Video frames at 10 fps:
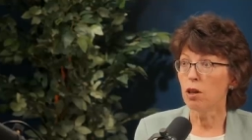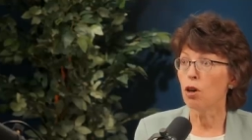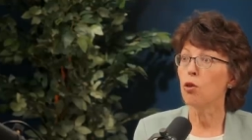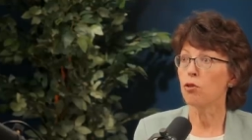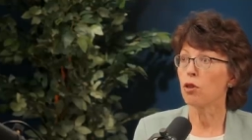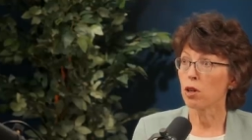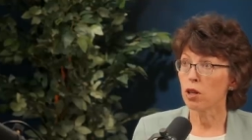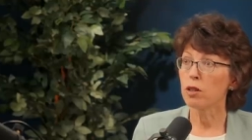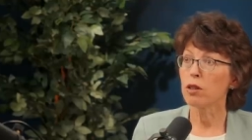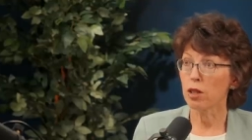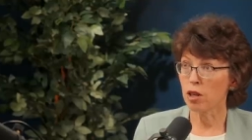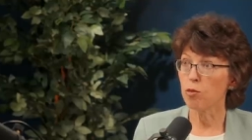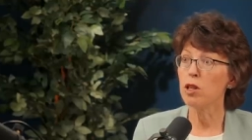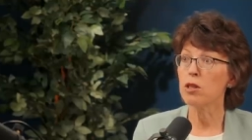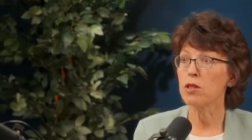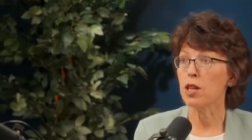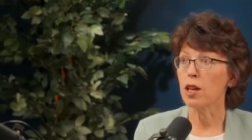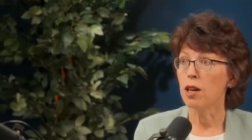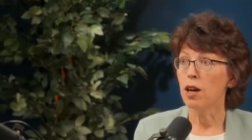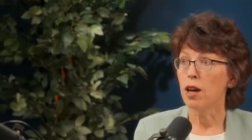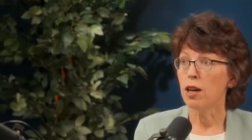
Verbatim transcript: like, over the community. Like